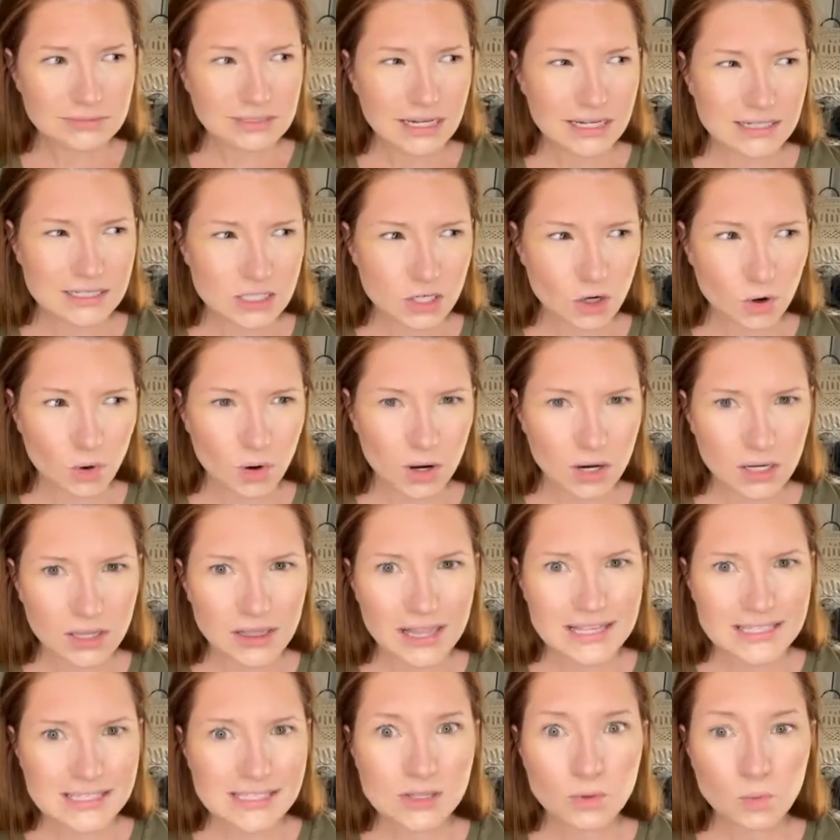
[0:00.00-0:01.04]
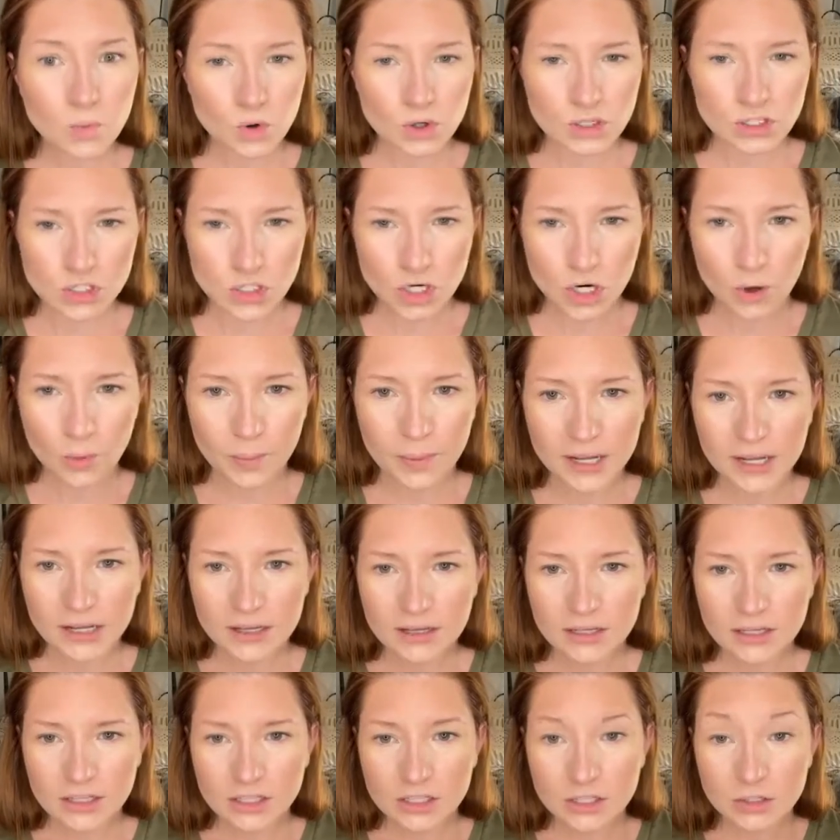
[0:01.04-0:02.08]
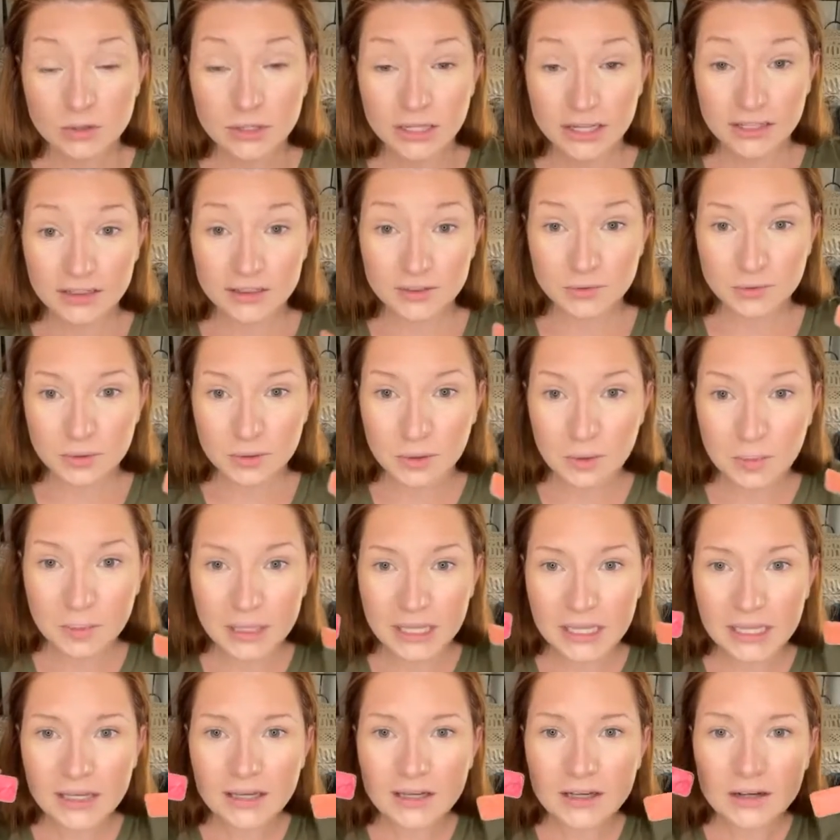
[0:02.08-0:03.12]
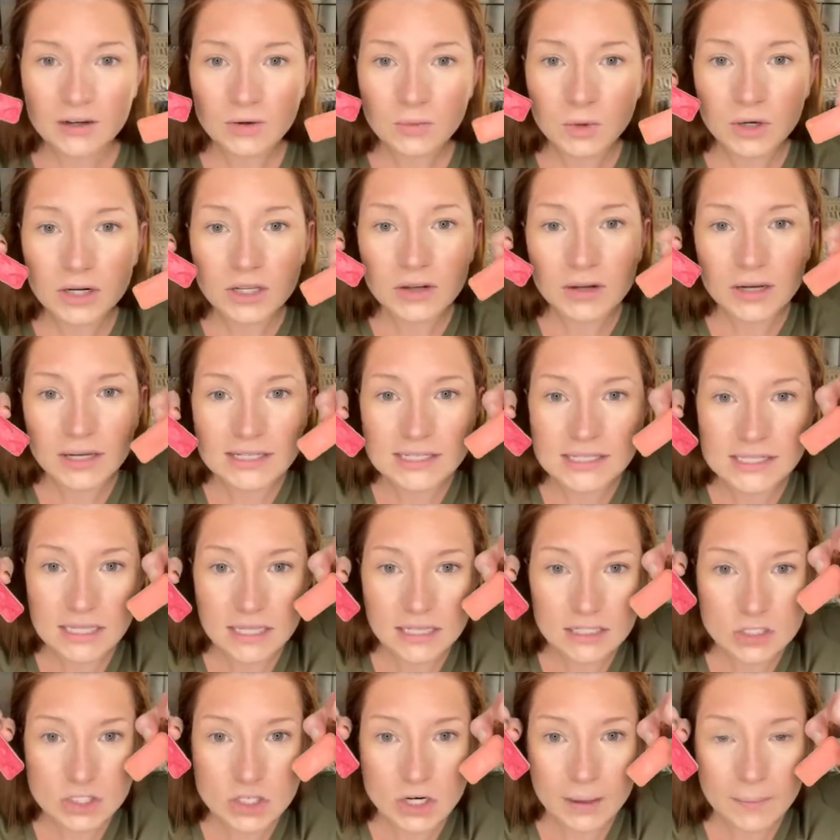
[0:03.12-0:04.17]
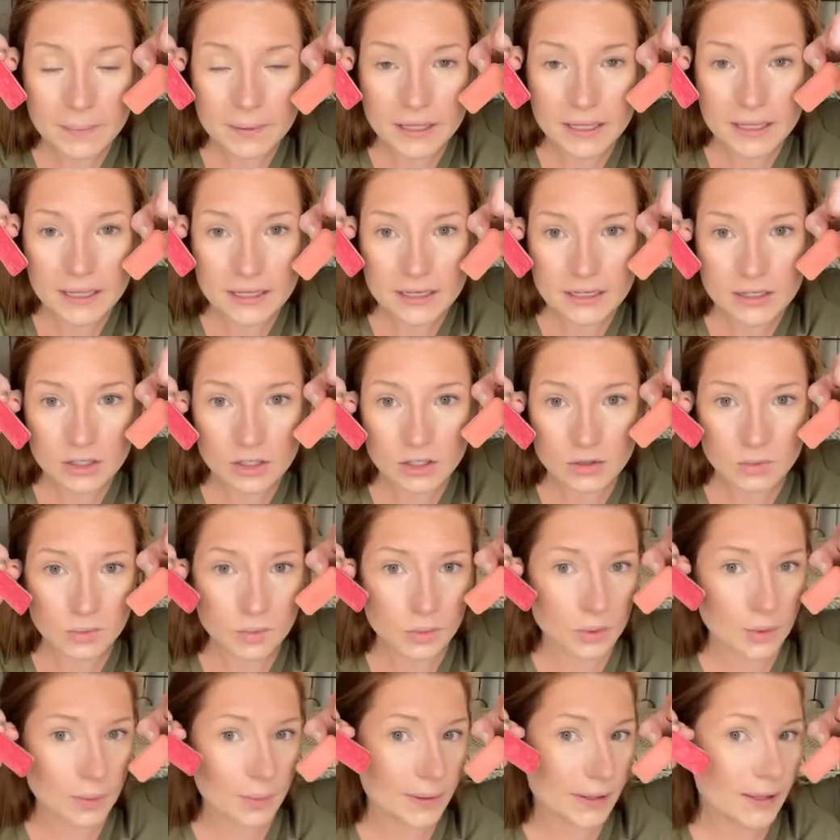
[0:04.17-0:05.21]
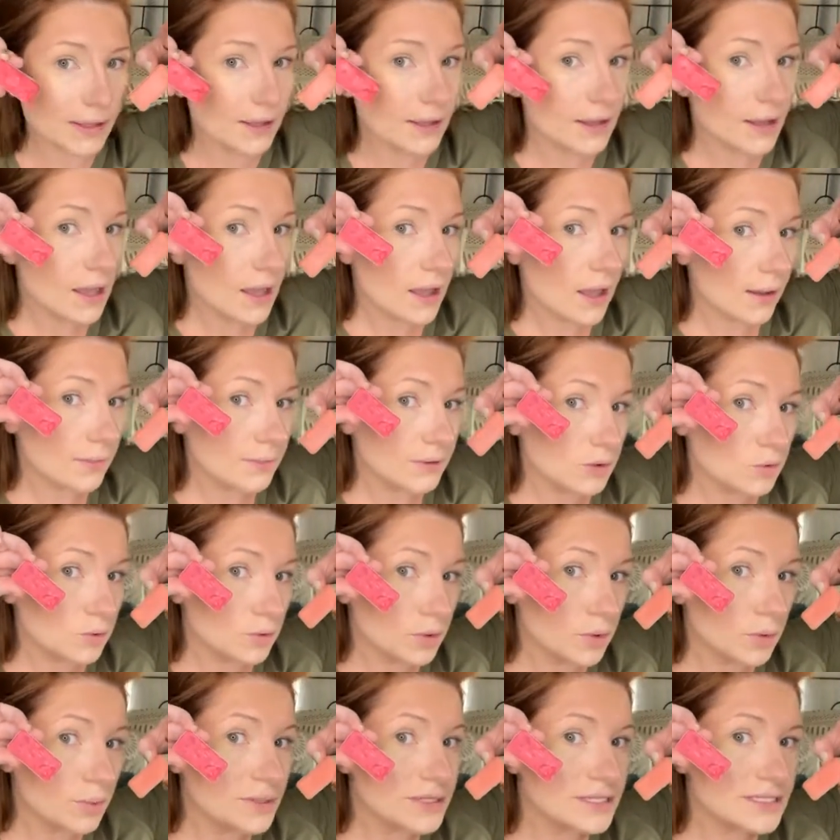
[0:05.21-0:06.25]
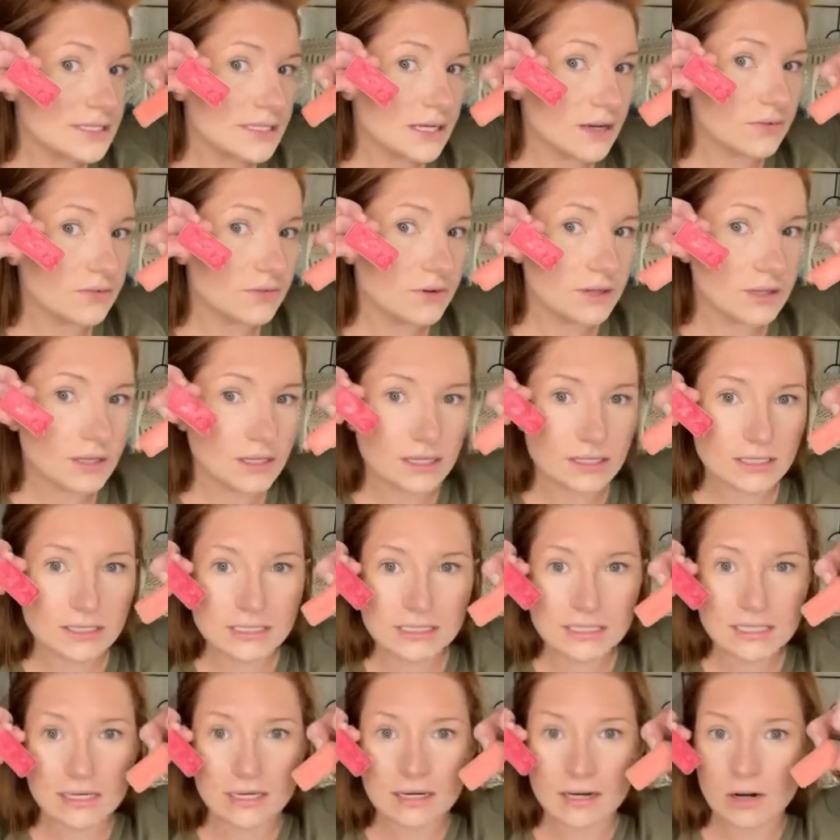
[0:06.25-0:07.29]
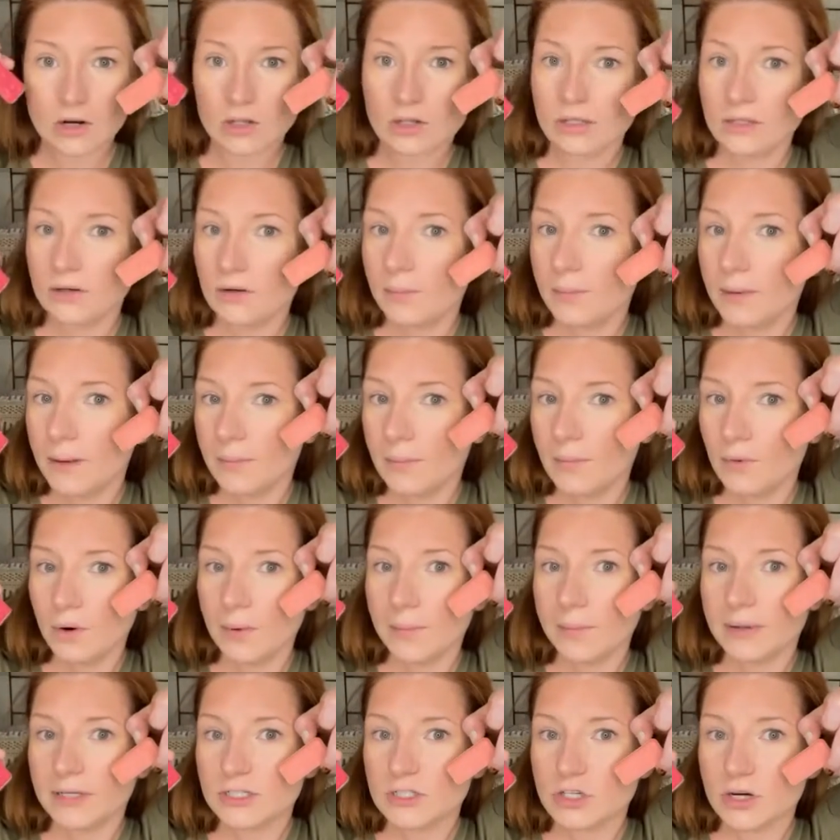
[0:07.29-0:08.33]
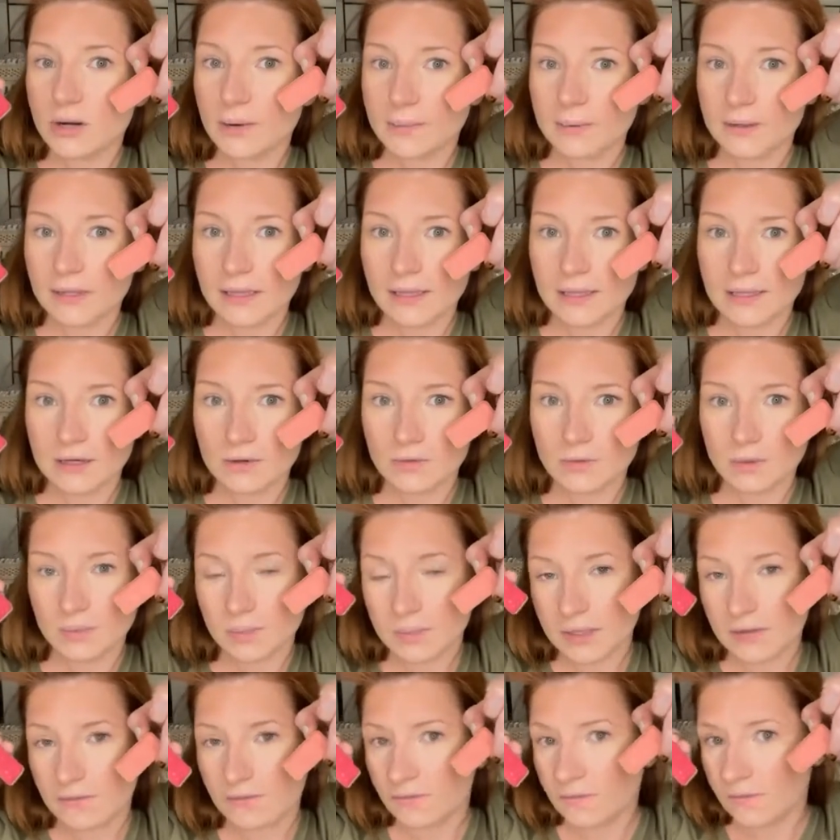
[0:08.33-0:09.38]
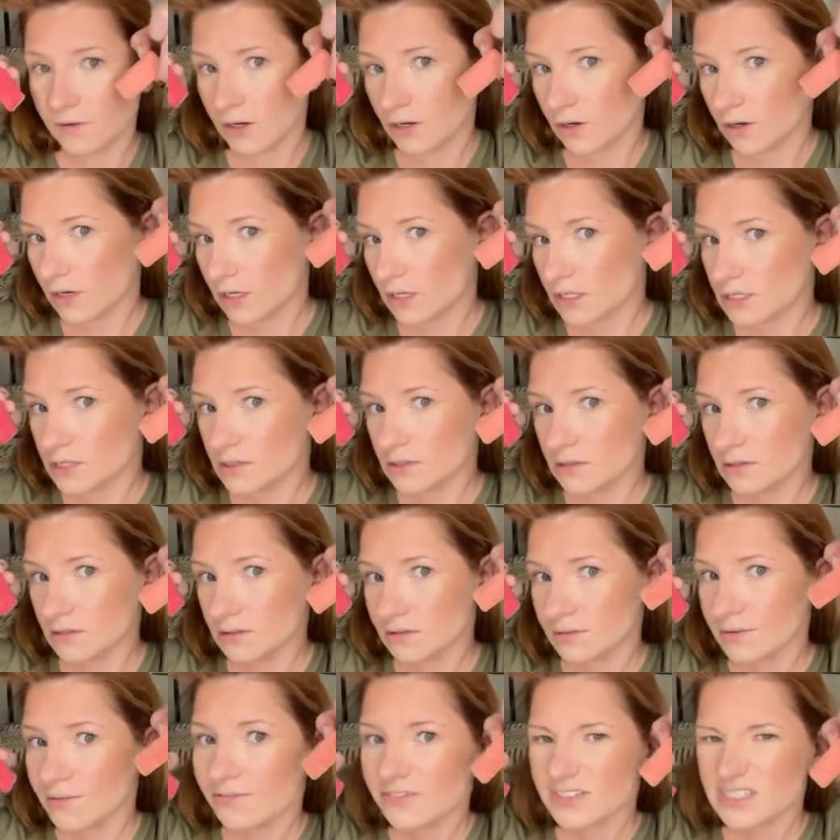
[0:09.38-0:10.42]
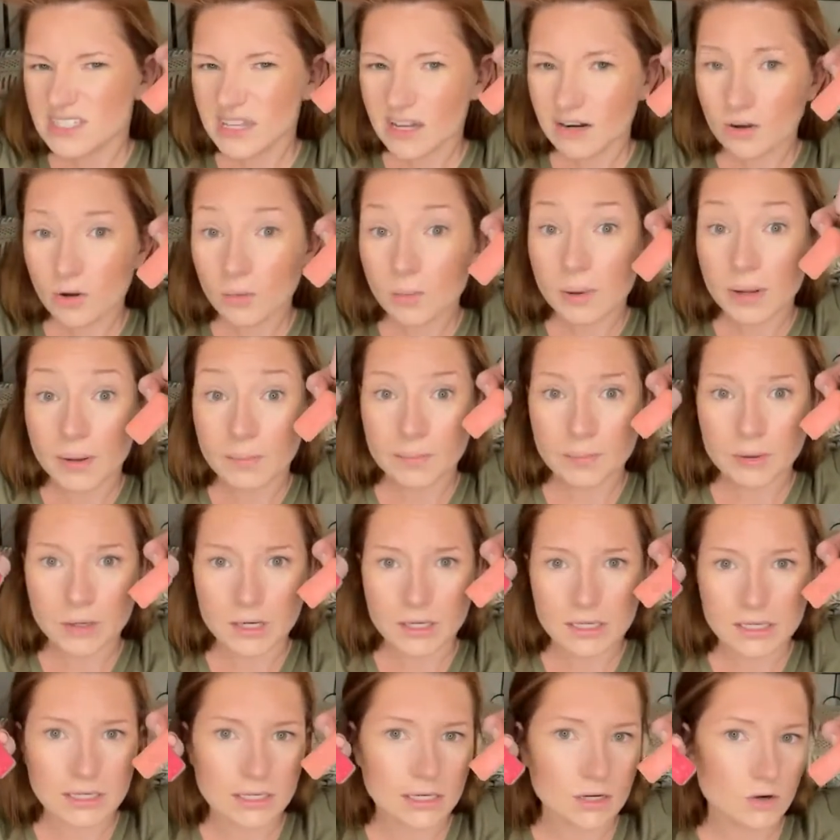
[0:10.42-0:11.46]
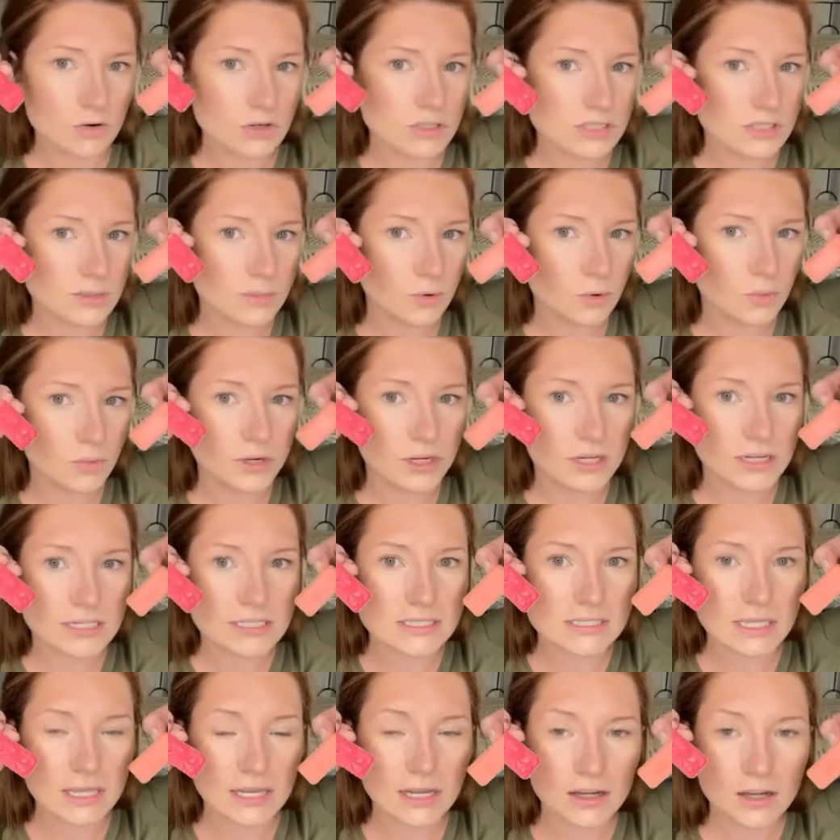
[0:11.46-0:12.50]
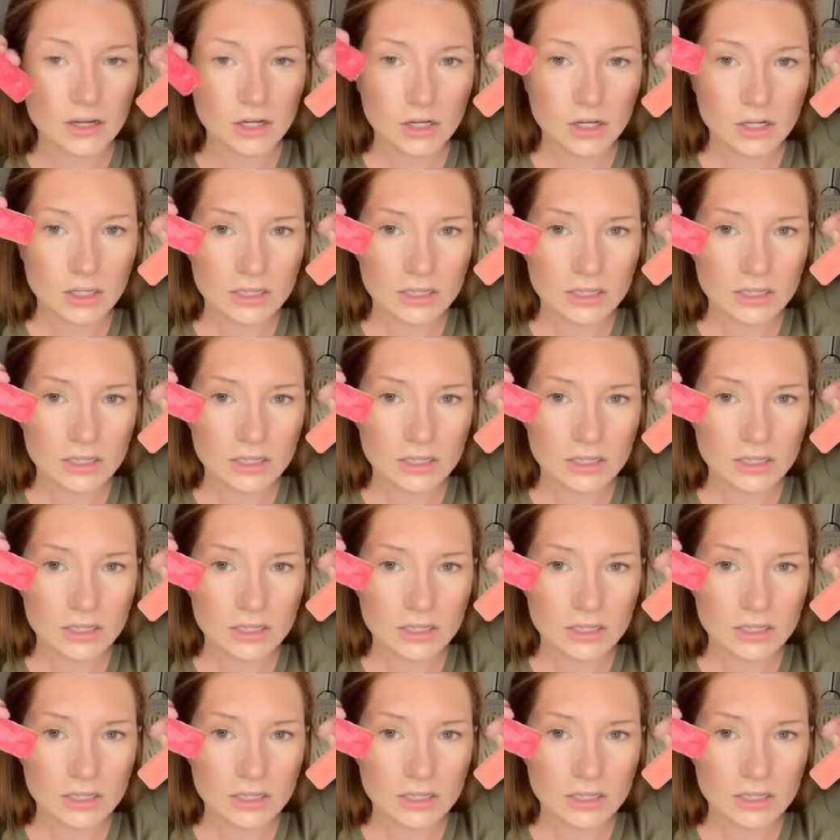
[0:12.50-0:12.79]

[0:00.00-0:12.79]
Not decor, that's the wardrobe. You like the Ruby? What do you guys think? Tropicana or Ruby? I mean, Ruby's definitely going to stand out a little bit more, but Tropicana would be very, Subtle but pretty and noticeable. What do you guys think?